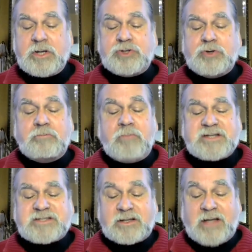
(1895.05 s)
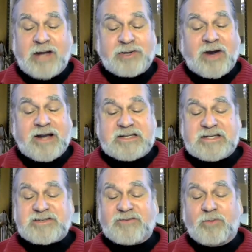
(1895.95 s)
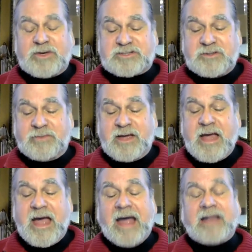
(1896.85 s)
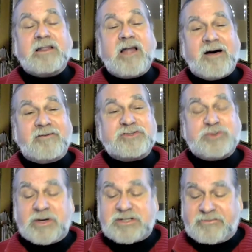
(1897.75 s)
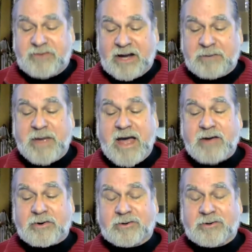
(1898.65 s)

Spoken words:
you must align your ideas of wisdom and love to a divine pattern.